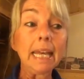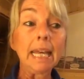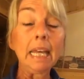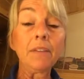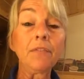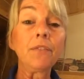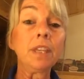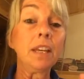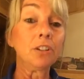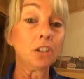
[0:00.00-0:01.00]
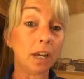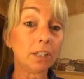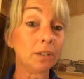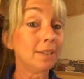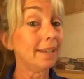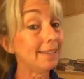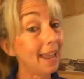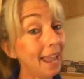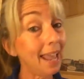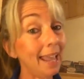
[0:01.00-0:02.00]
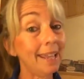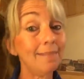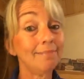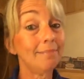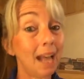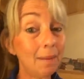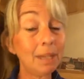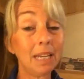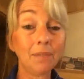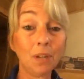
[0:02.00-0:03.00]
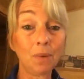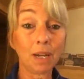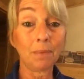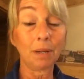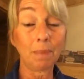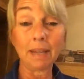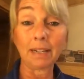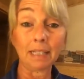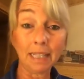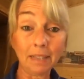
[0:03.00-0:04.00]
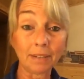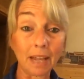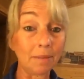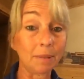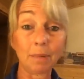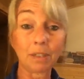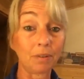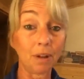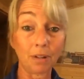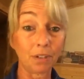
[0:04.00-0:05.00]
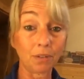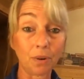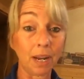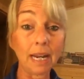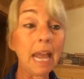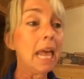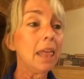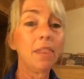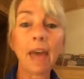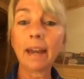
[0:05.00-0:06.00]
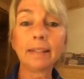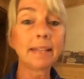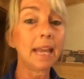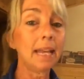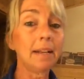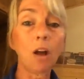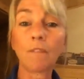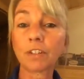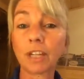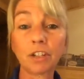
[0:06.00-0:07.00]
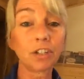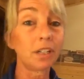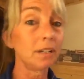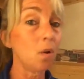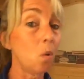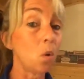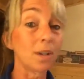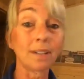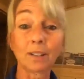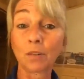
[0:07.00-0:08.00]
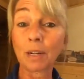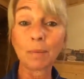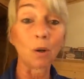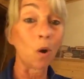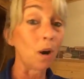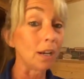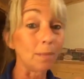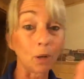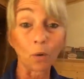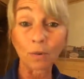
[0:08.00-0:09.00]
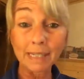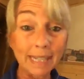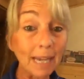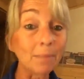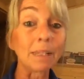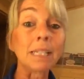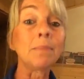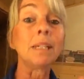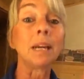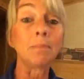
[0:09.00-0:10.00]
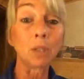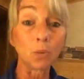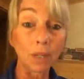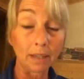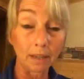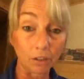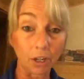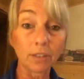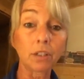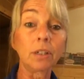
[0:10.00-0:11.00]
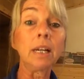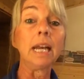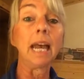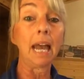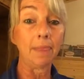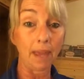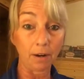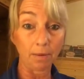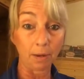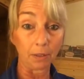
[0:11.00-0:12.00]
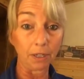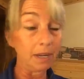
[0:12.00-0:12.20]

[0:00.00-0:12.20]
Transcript: If the adjuster says, hey, I'm going to give you what it would have been to clean those items because they're not destroyed, that is a conversation or disagreement or argument or settlement to be done between the adjuster and that homeowner.